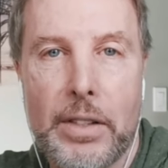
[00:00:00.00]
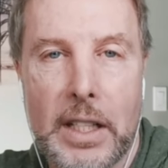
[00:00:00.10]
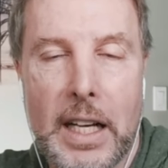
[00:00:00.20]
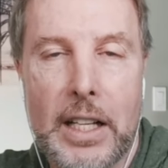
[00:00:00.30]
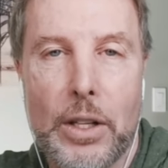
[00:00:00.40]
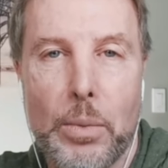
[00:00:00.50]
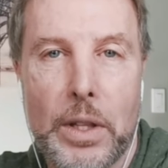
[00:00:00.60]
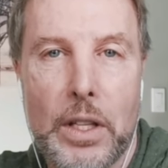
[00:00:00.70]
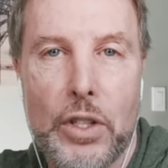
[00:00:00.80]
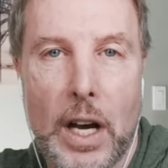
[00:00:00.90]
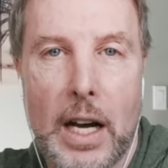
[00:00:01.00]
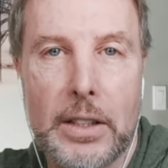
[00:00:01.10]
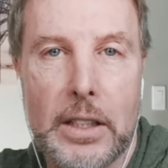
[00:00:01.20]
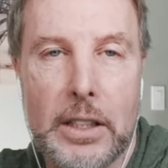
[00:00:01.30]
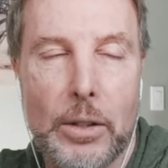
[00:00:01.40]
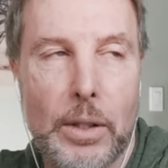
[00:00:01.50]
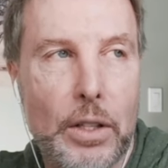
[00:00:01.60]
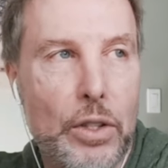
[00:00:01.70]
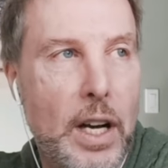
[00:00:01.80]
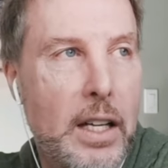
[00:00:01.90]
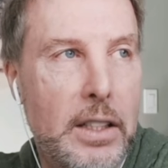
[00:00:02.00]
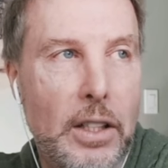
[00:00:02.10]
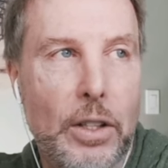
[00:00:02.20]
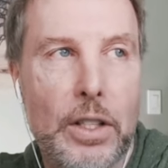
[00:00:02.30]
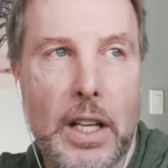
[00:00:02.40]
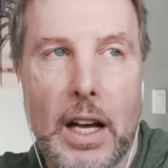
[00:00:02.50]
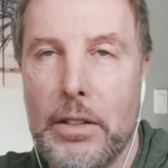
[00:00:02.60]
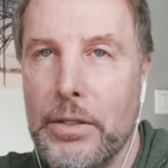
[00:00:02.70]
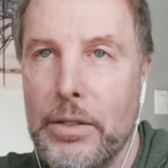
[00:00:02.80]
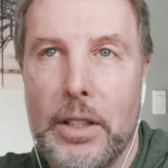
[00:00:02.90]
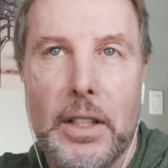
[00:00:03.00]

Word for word: connection with the child in you, inner child, younger self,